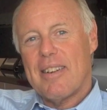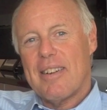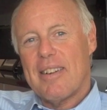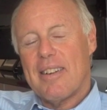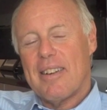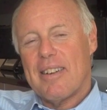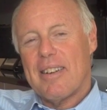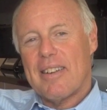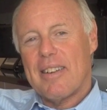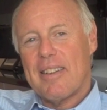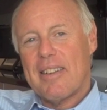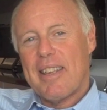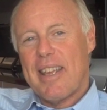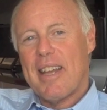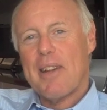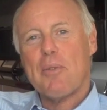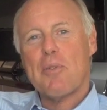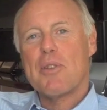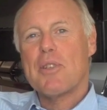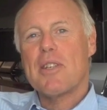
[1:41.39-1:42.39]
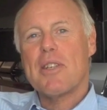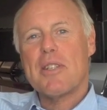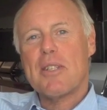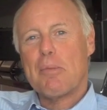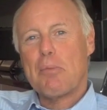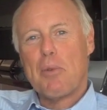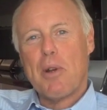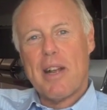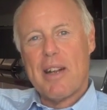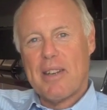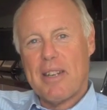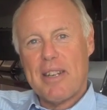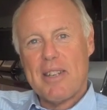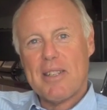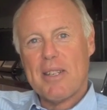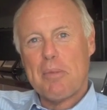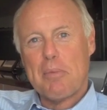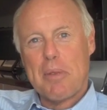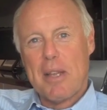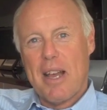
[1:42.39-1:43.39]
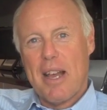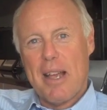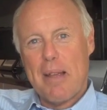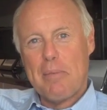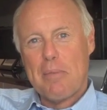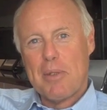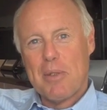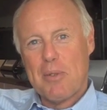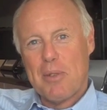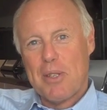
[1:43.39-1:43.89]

uh, can't resist a brownie sometimes,